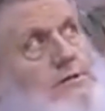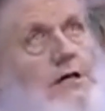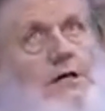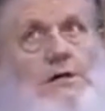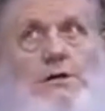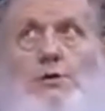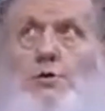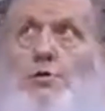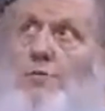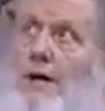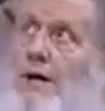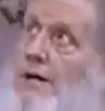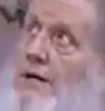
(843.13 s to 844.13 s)
She's like, oh,
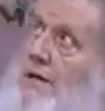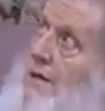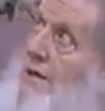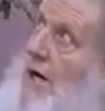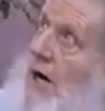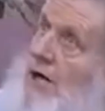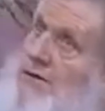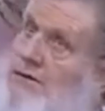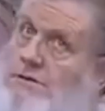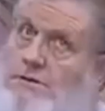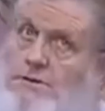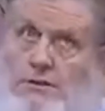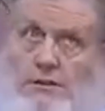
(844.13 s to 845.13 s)
my gosh,
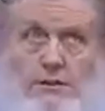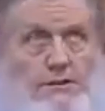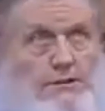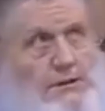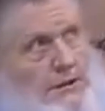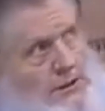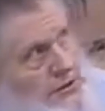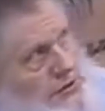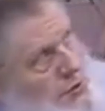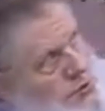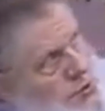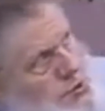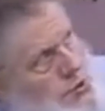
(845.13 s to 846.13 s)
look at this.
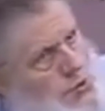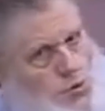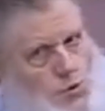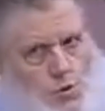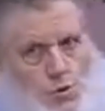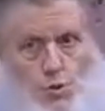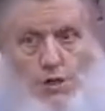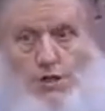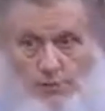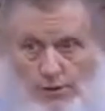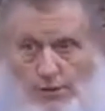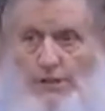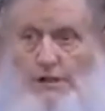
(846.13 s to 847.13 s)

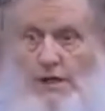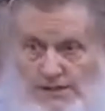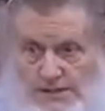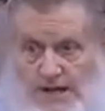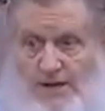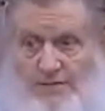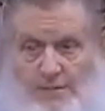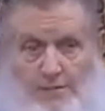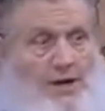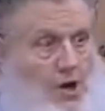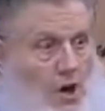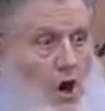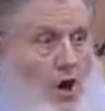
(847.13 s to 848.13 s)
He really does have a big